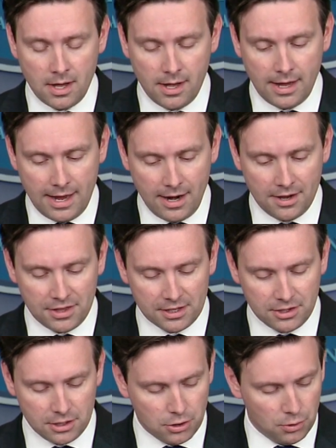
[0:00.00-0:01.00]
and I
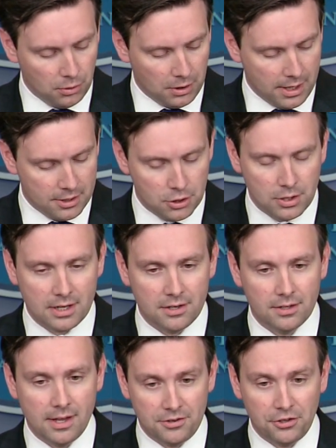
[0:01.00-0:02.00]
think that you
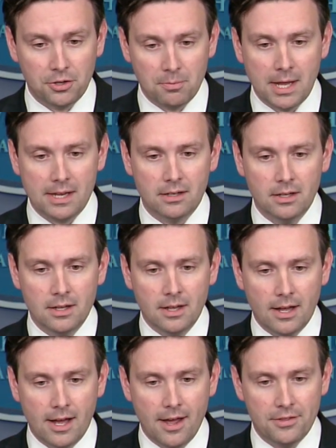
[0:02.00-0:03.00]
can anticipate
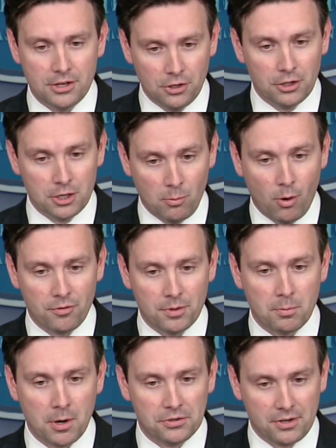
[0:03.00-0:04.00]
that you'll hear more from
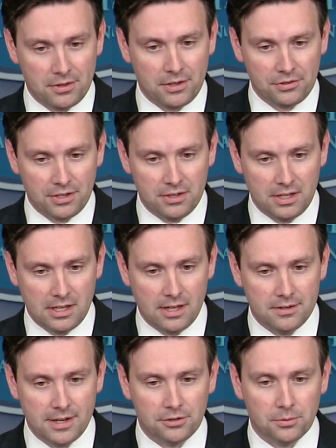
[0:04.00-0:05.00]
the president on this in
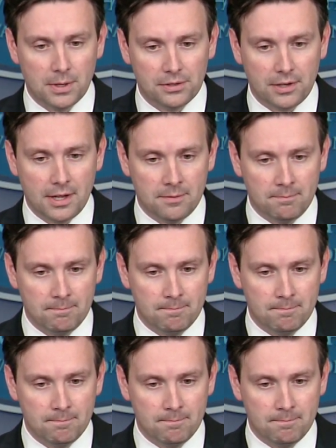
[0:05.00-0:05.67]
the days and weeks ahead.